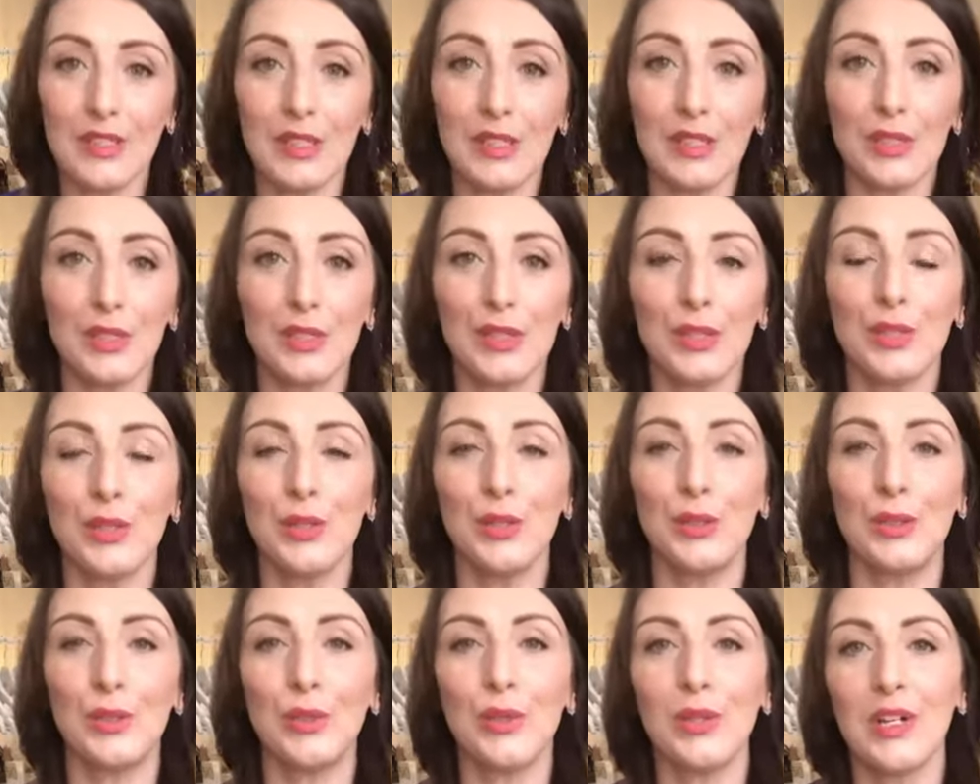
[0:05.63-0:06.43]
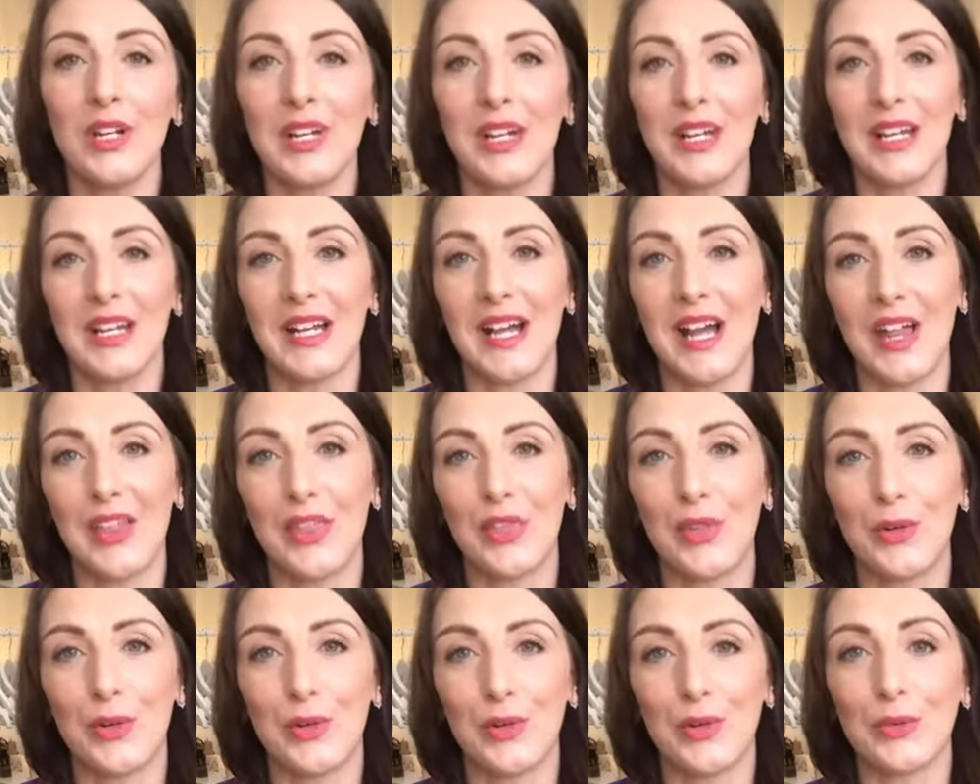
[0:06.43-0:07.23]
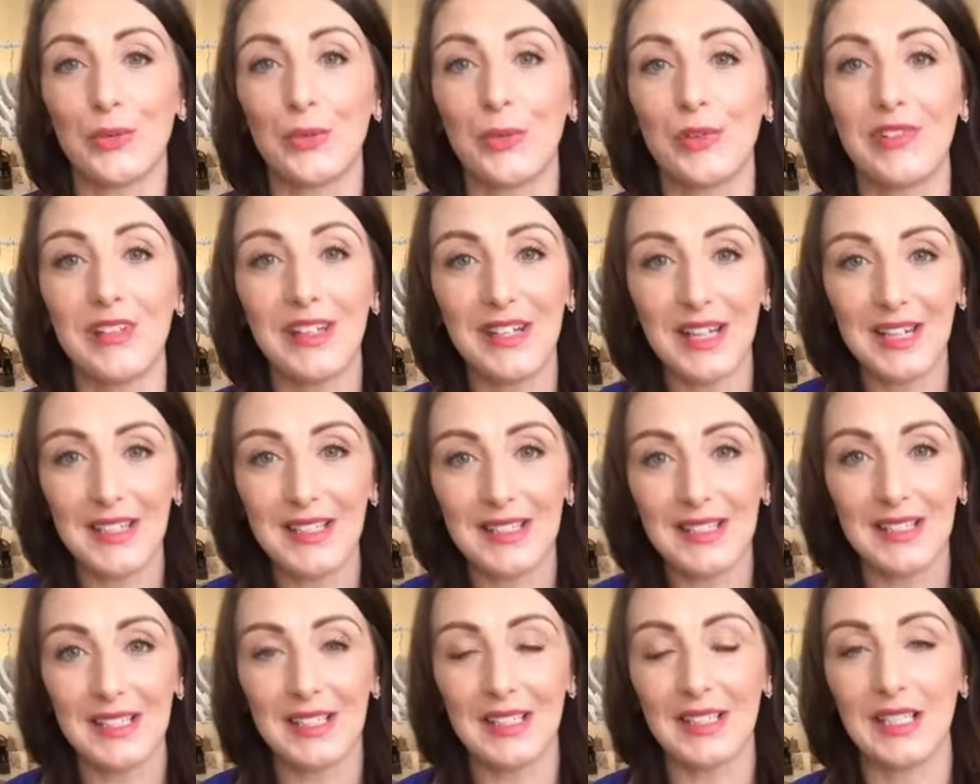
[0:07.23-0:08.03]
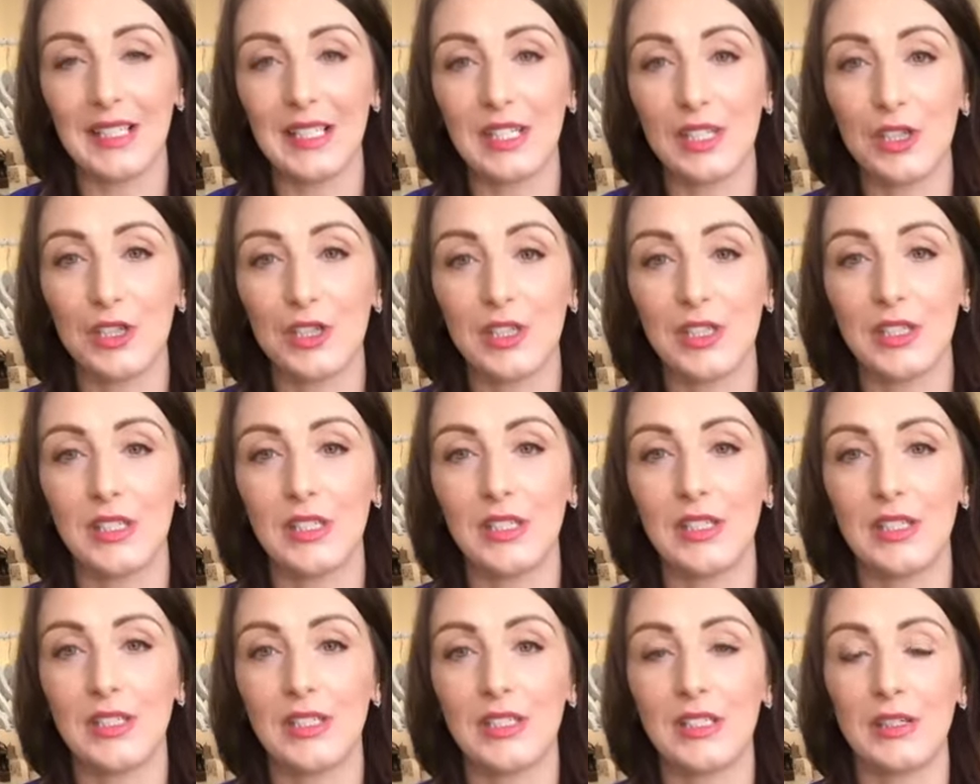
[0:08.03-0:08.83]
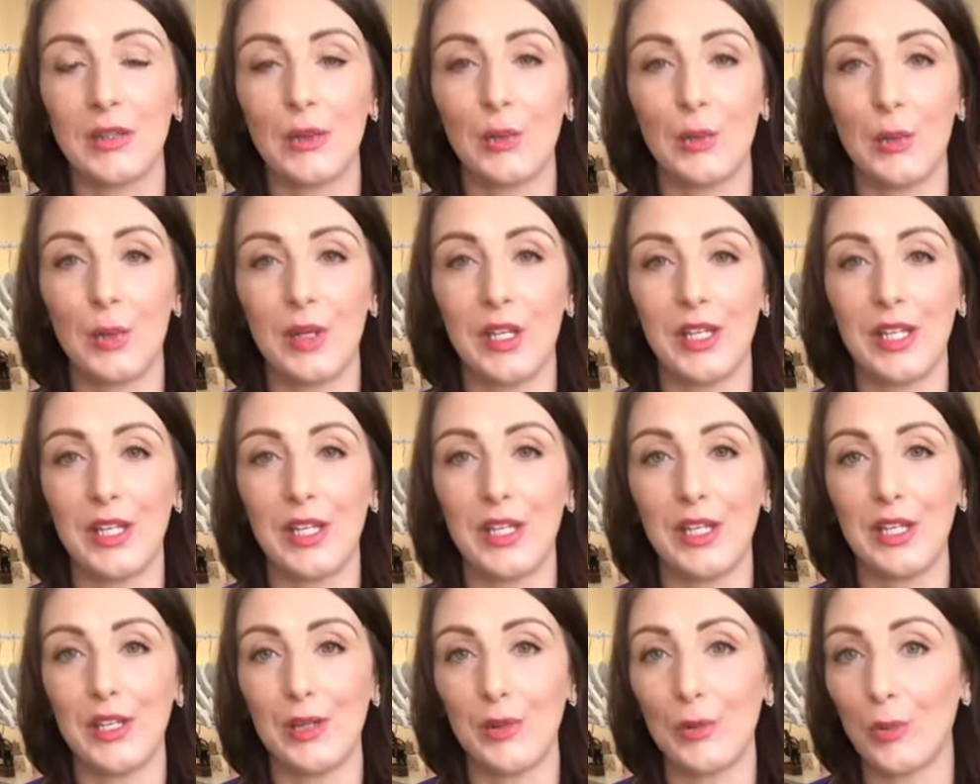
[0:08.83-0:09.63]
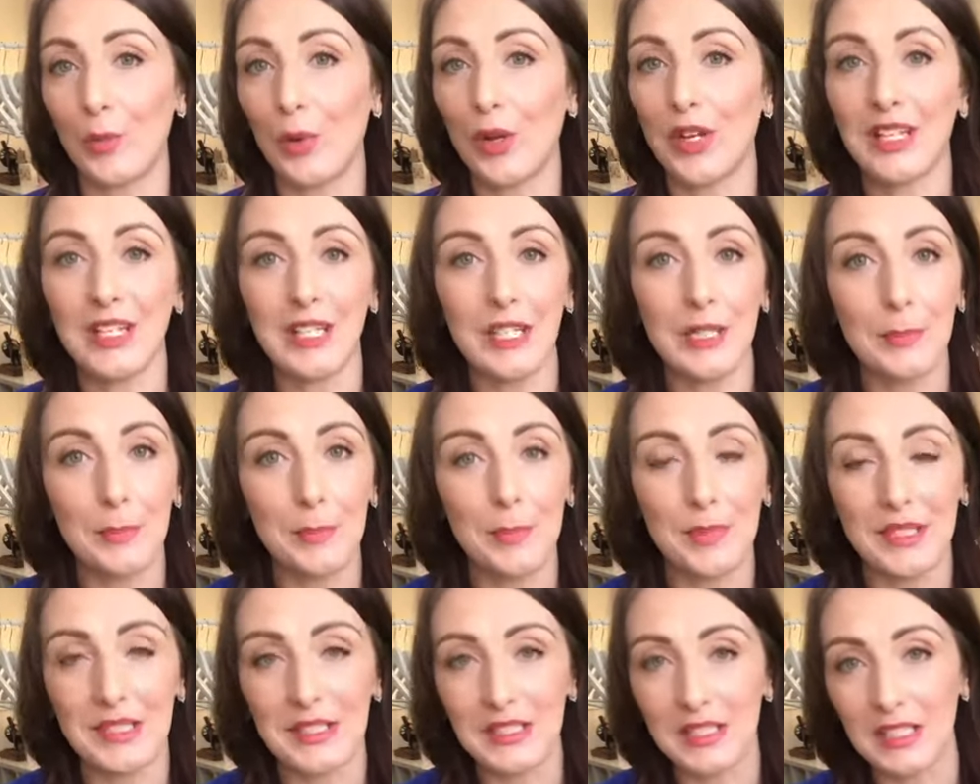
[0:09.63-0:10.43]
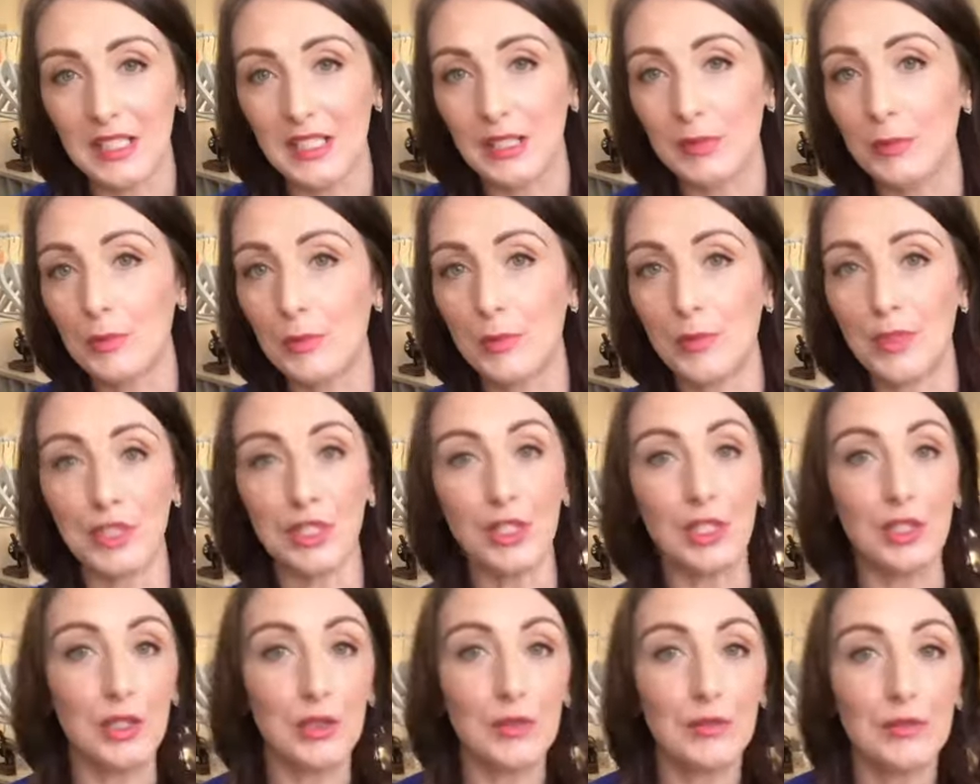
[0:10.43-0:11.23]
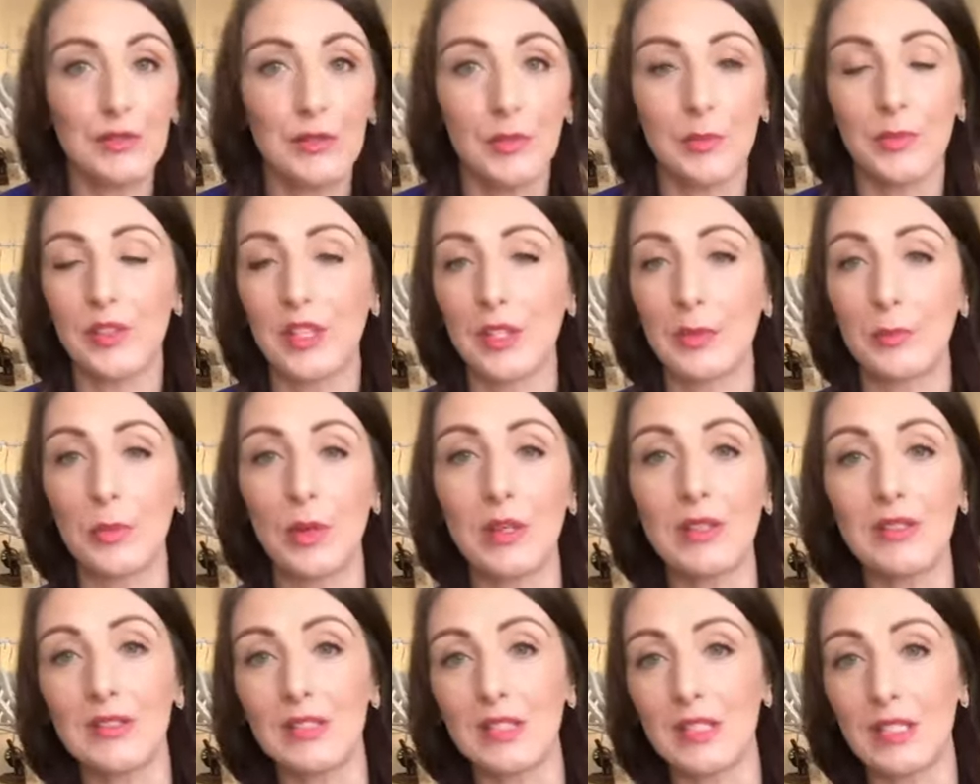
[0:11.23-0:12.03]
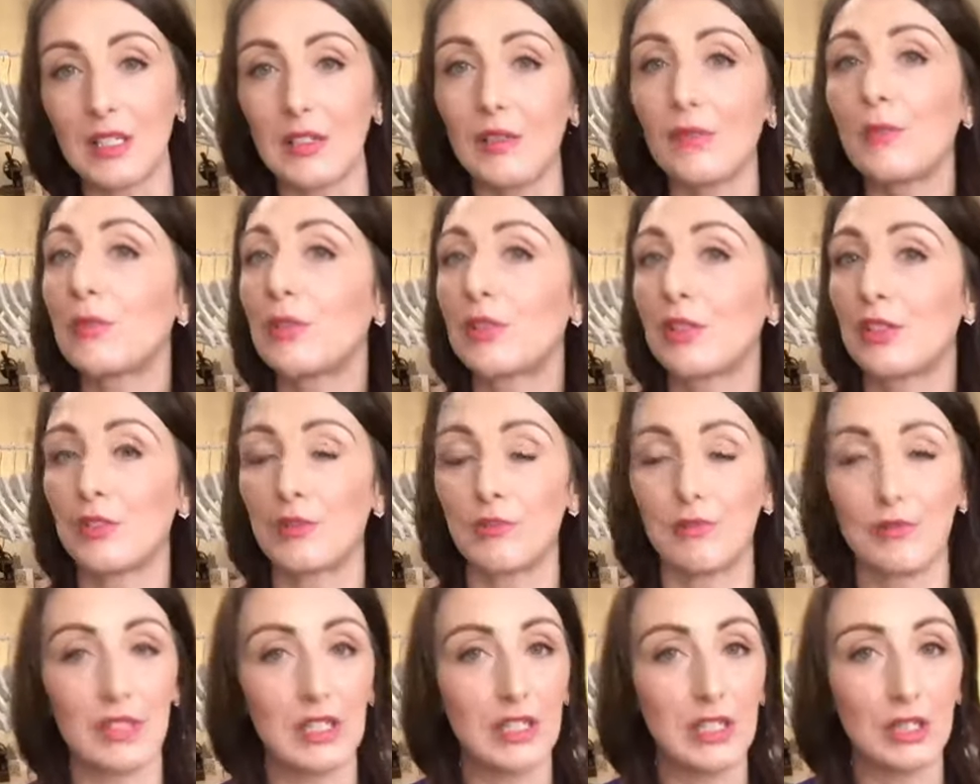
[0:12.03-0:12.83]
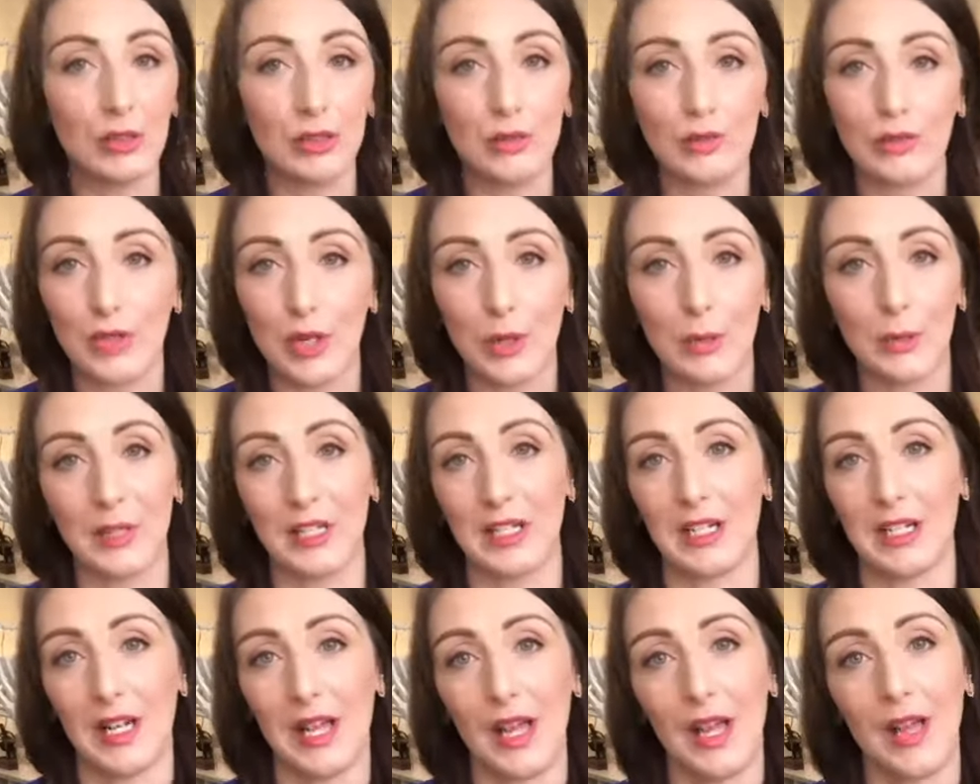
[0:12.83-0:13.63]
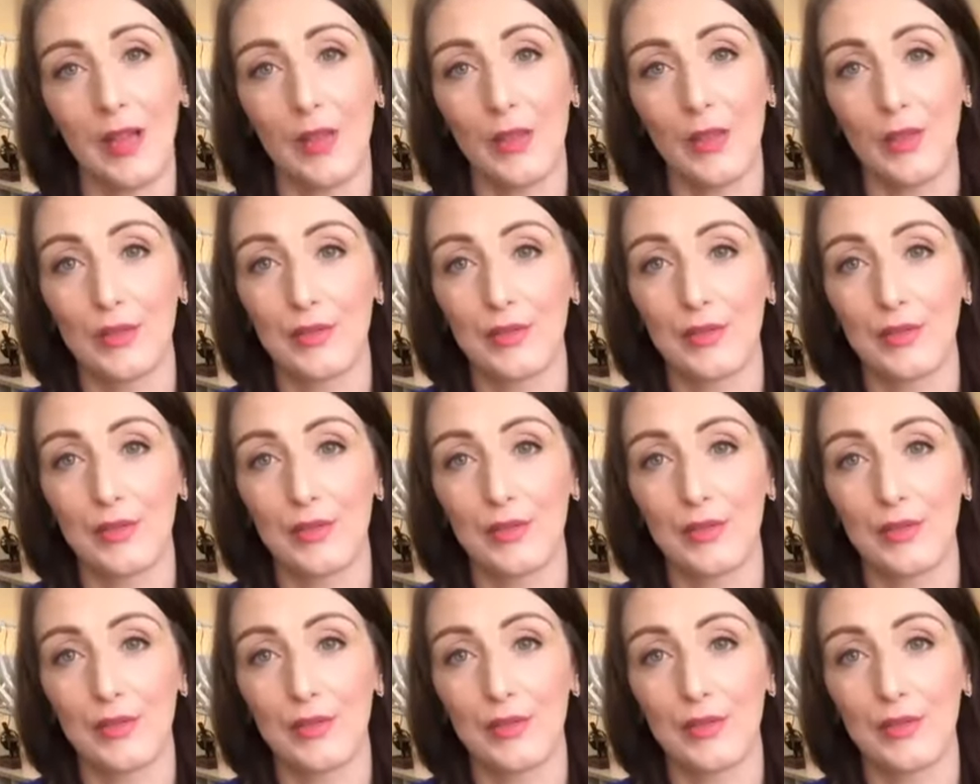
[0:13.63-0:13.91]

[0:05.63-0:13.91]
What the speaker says: So I thought we're in isolation, we want to keep busy, we want to do something positive, which is really good for our mental health.